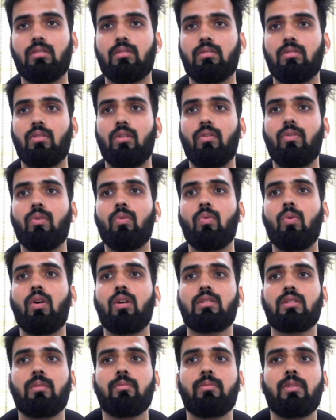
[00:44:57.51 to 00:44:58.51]
So if you
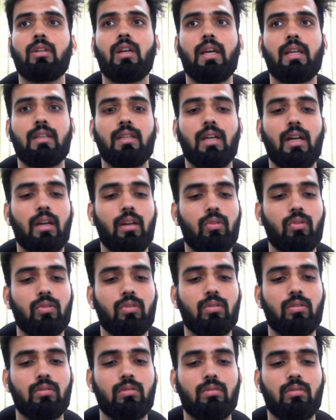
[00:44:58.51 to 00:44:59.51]
want something like that, you
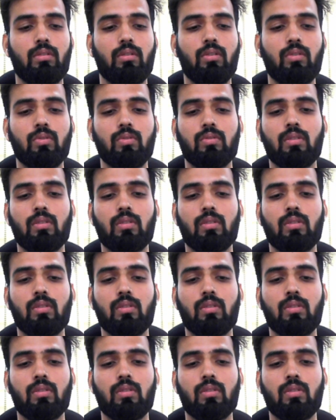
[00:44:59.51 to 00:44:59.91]
could use